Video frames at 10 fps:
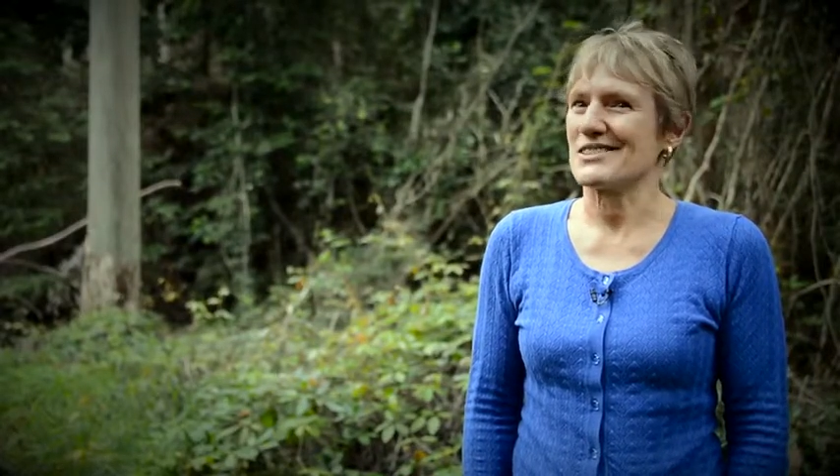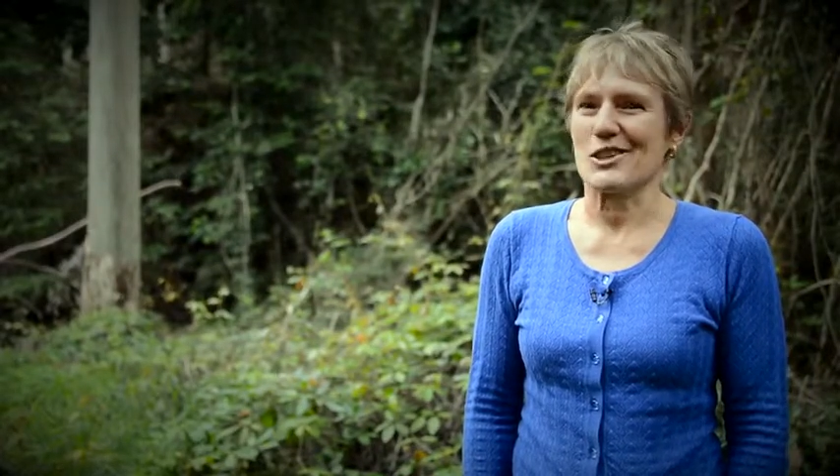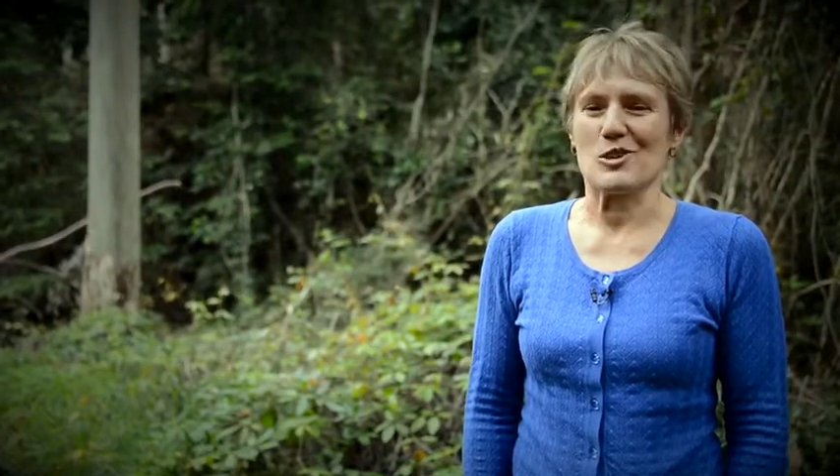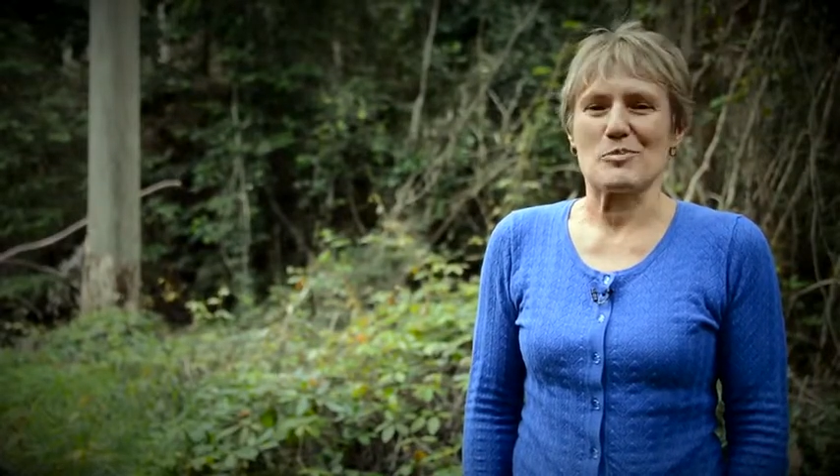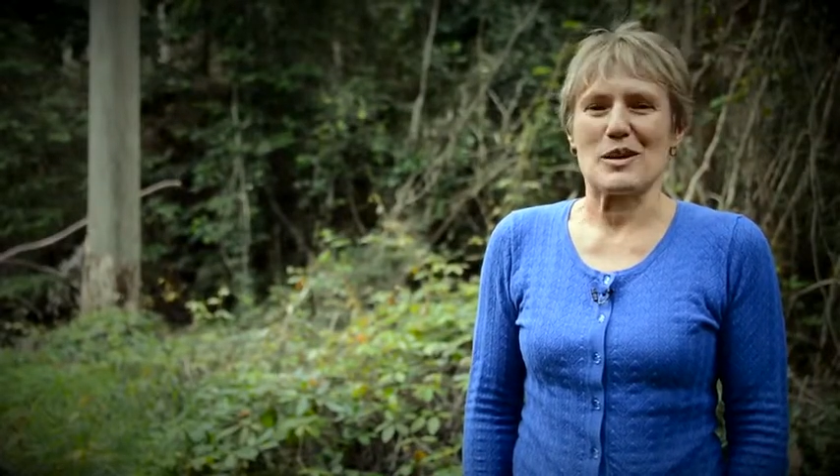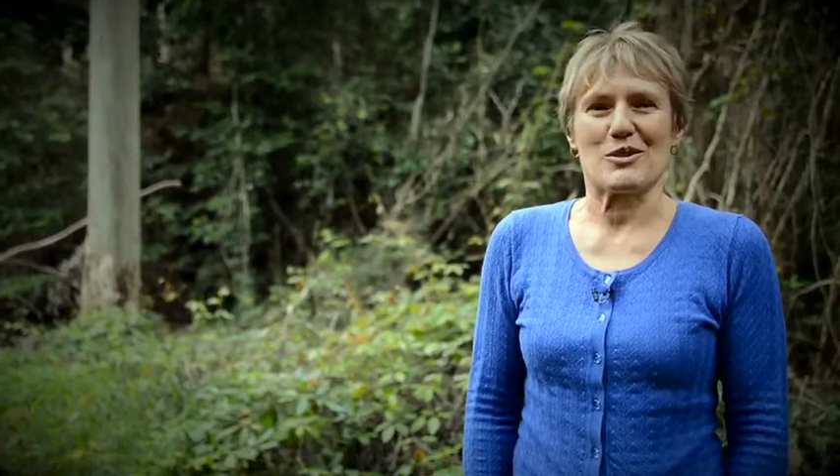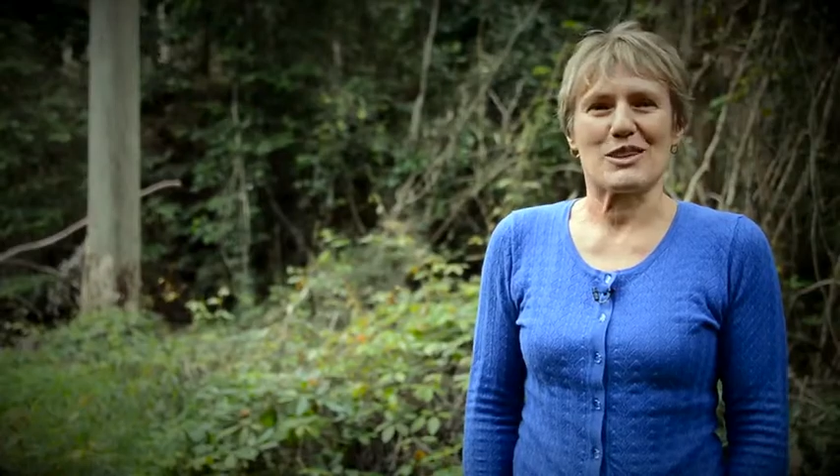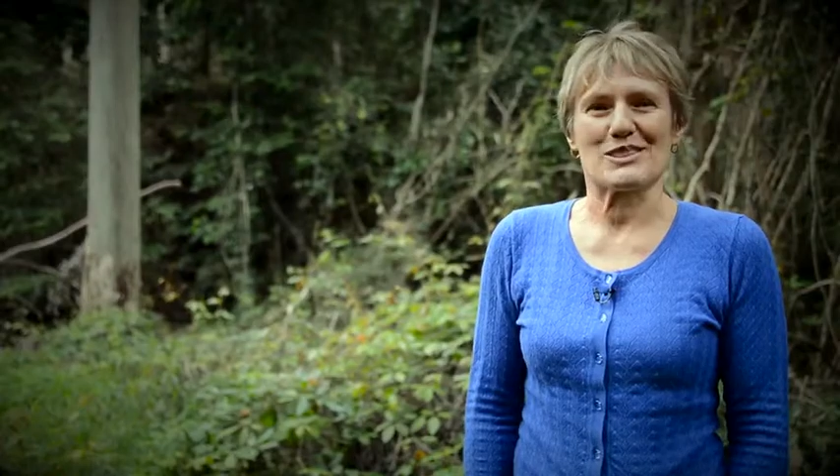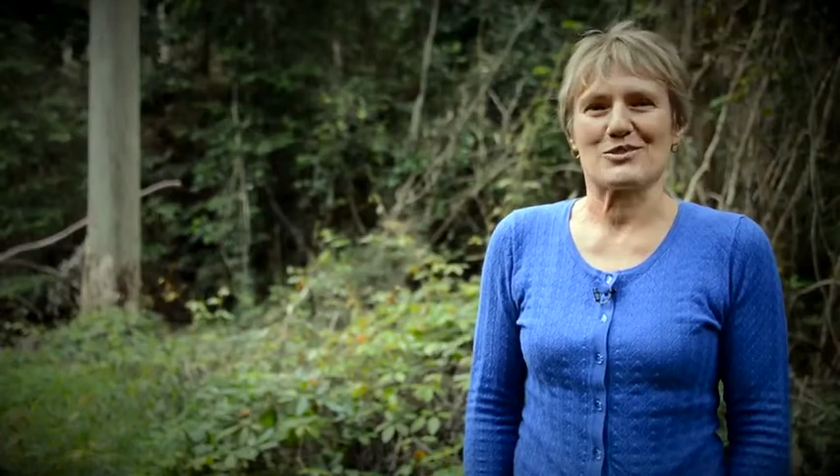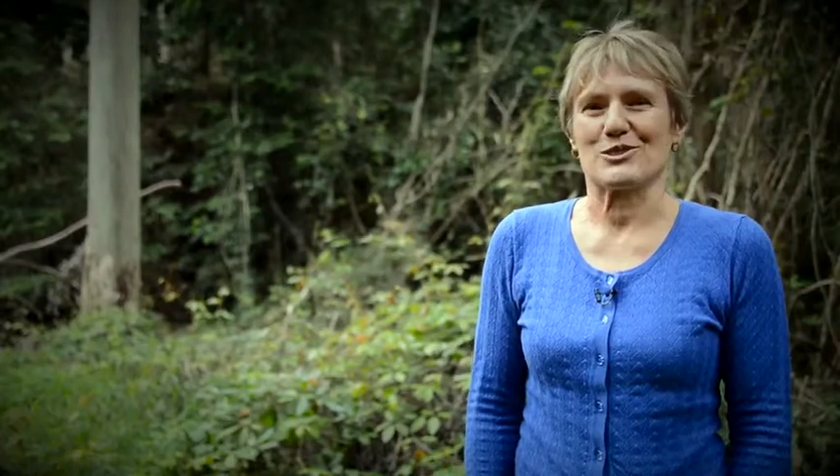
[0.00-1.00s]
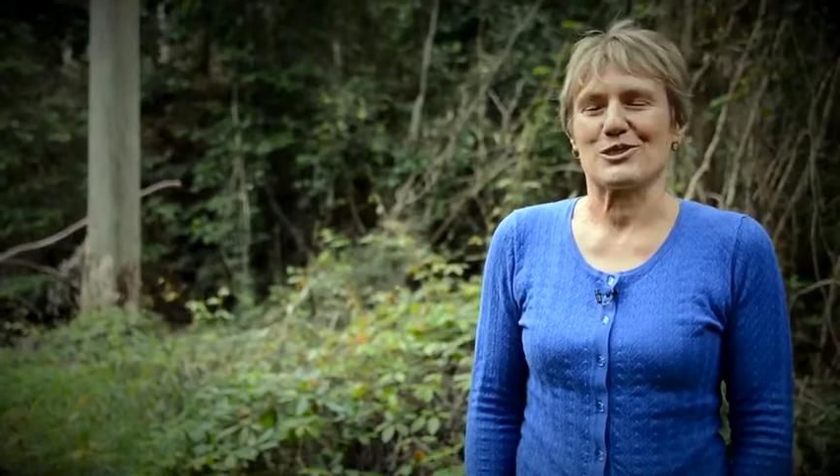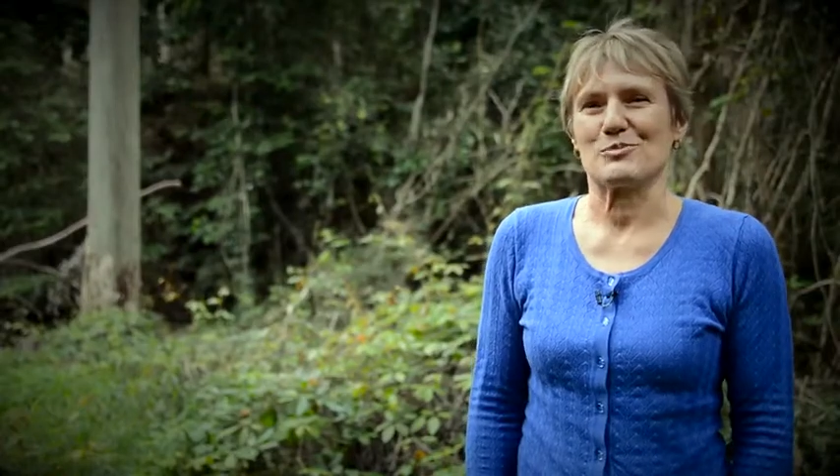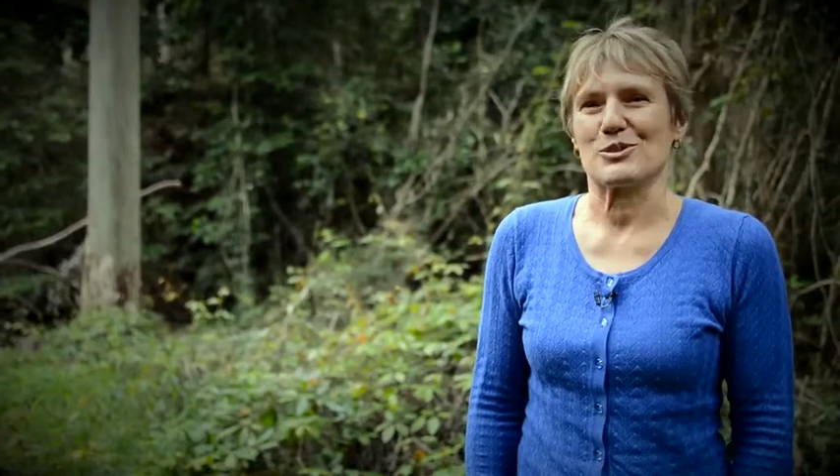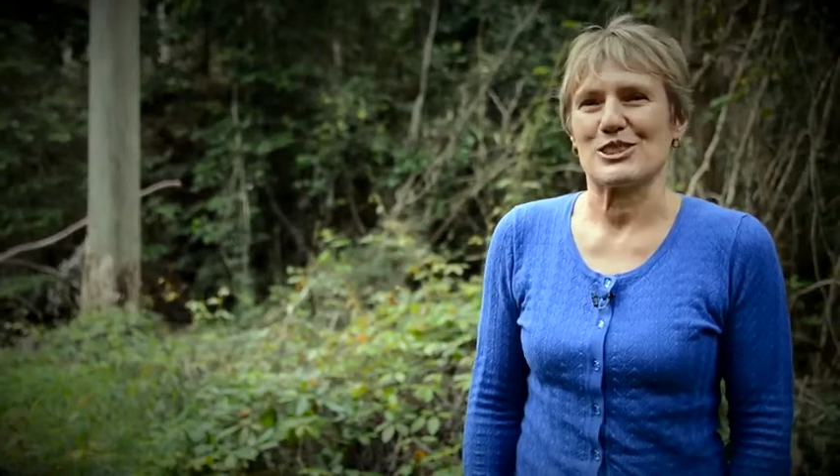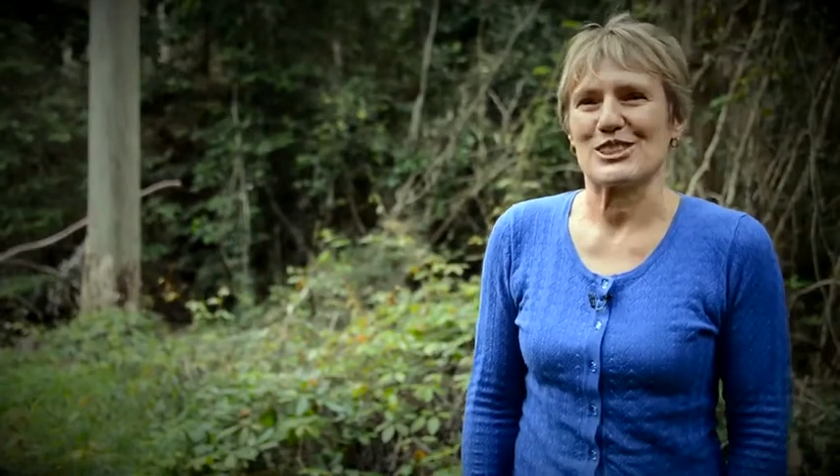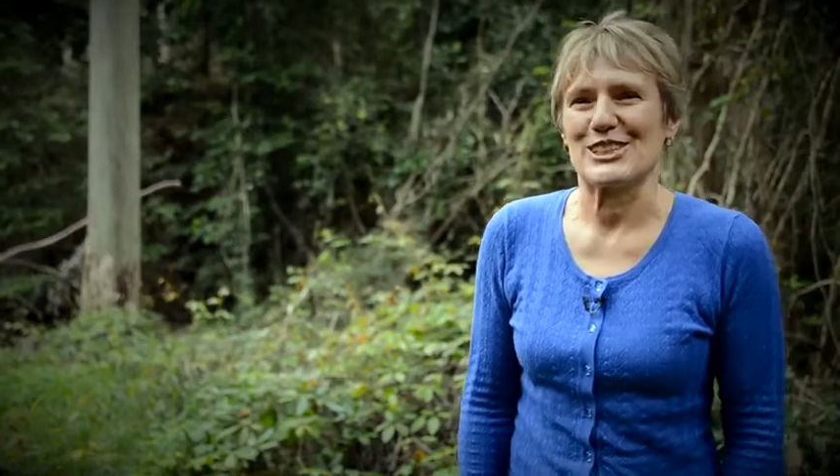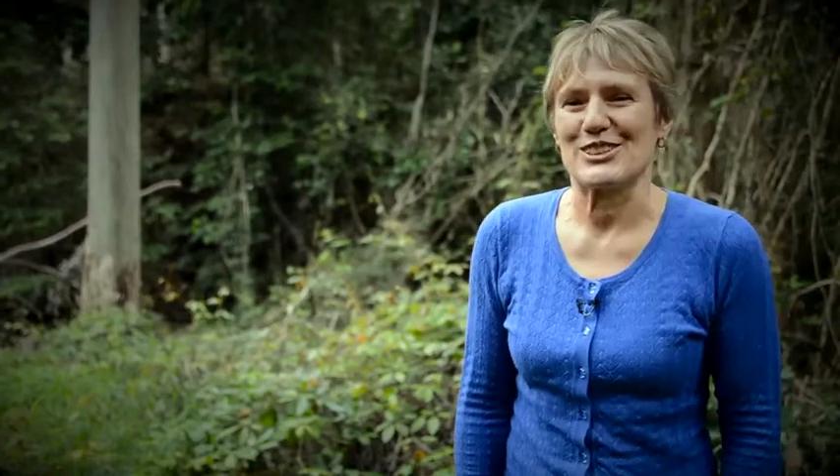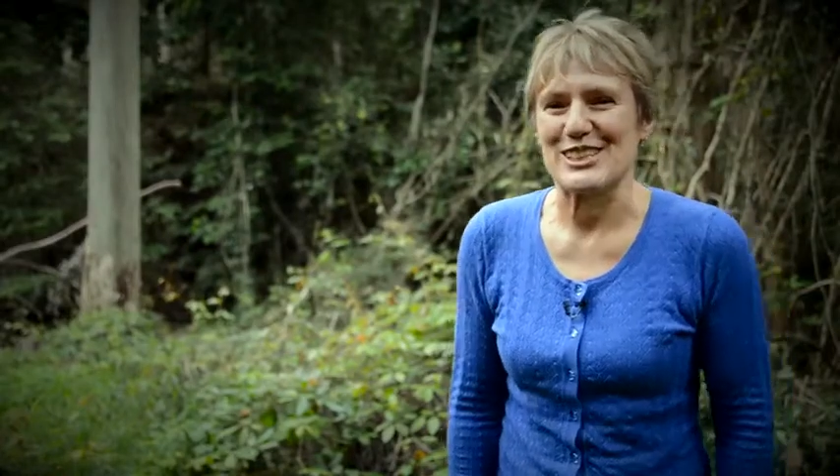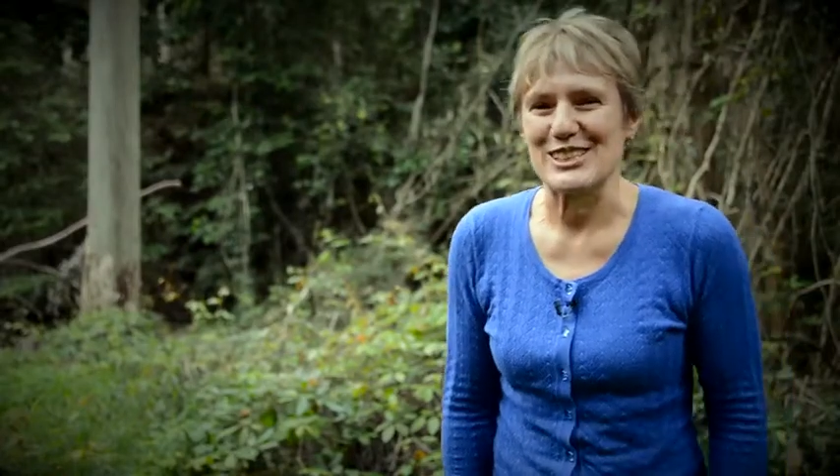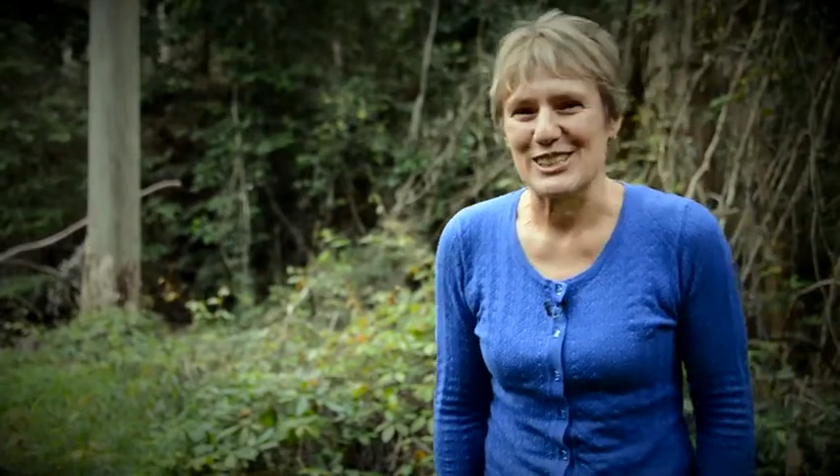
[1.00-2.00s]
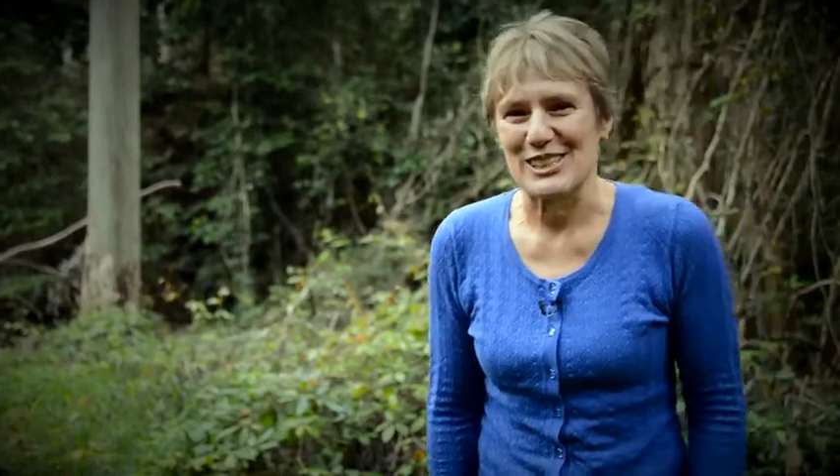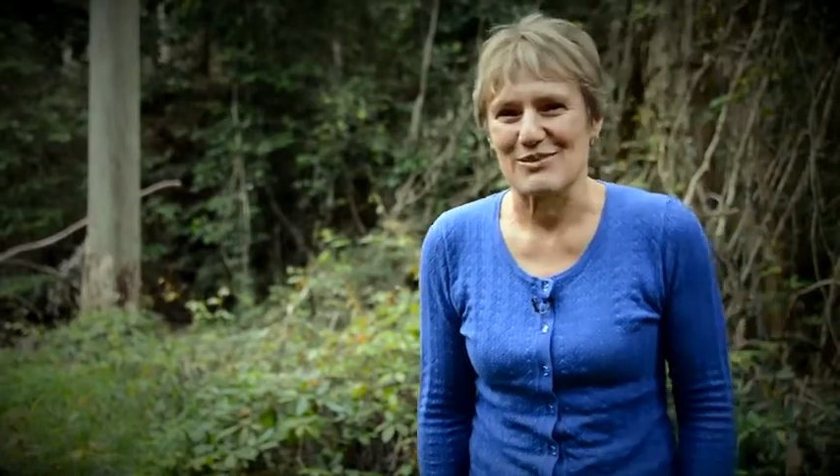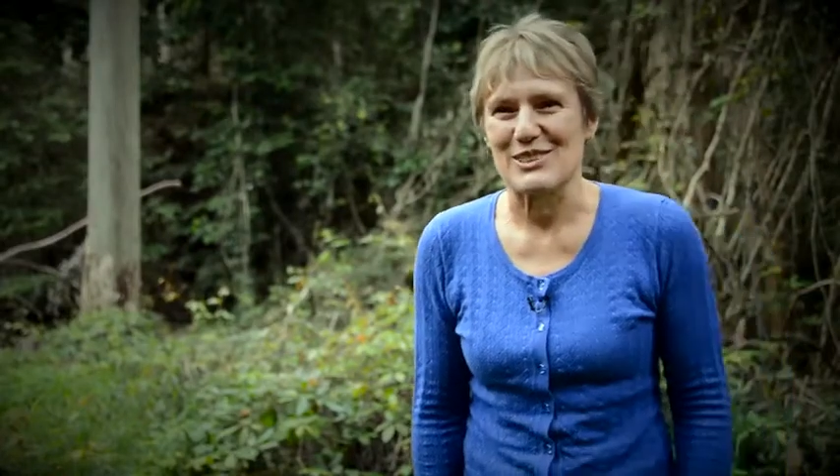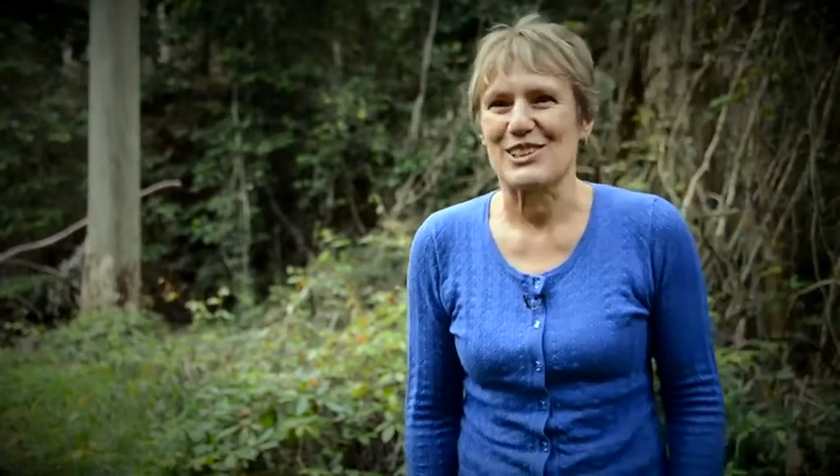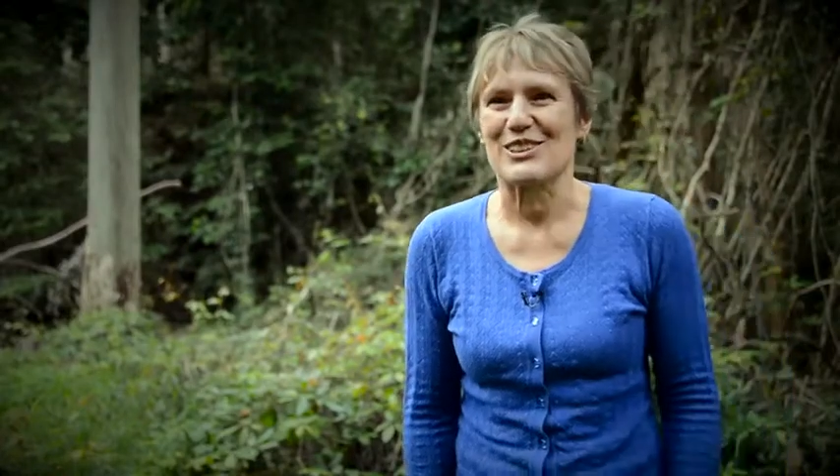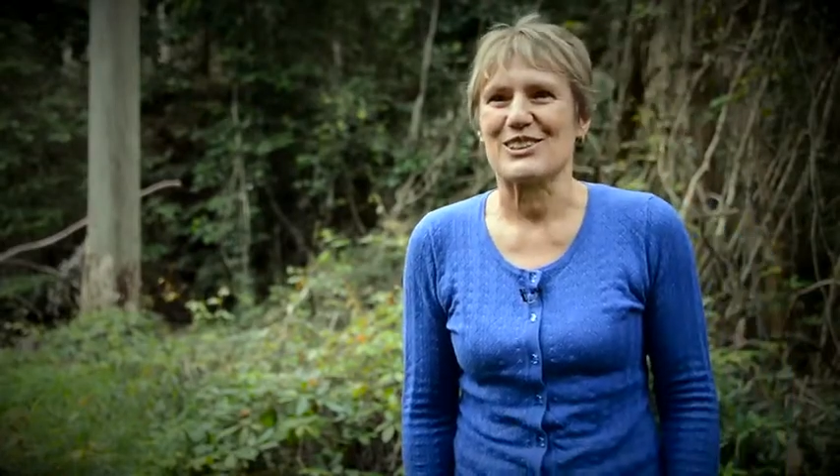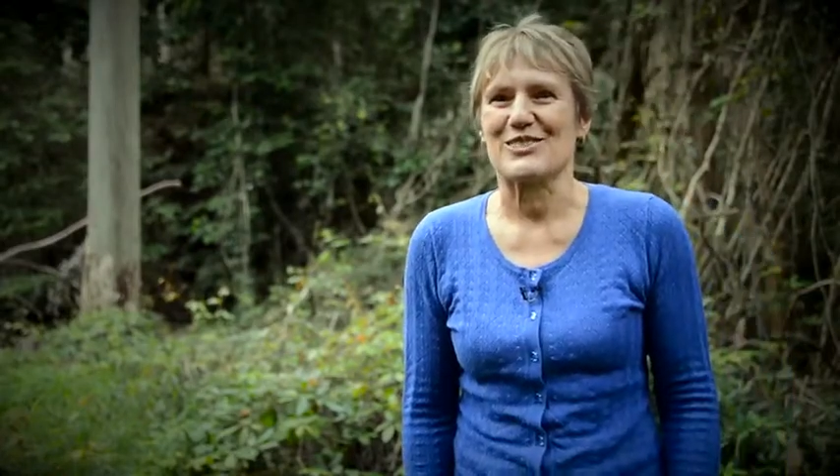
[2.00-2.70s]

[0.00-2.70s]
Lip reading: no barriers for the bush regeneration team, so it